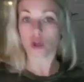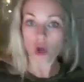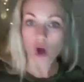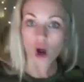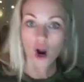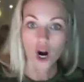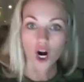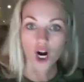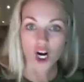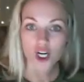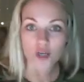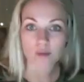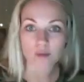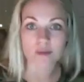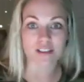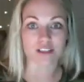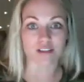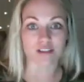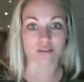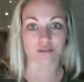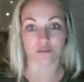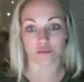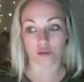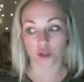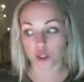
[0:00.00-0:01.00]
carbs,
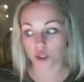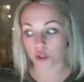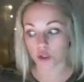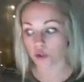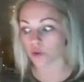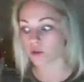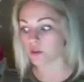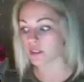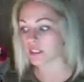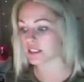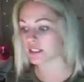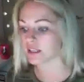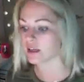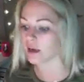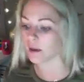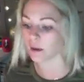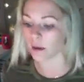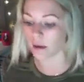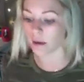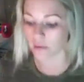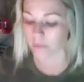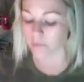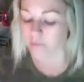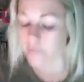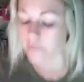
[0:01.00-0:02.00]
the fruits,
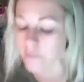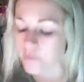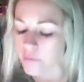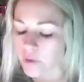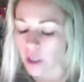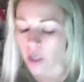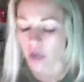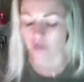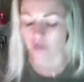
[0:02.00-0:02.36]
the, you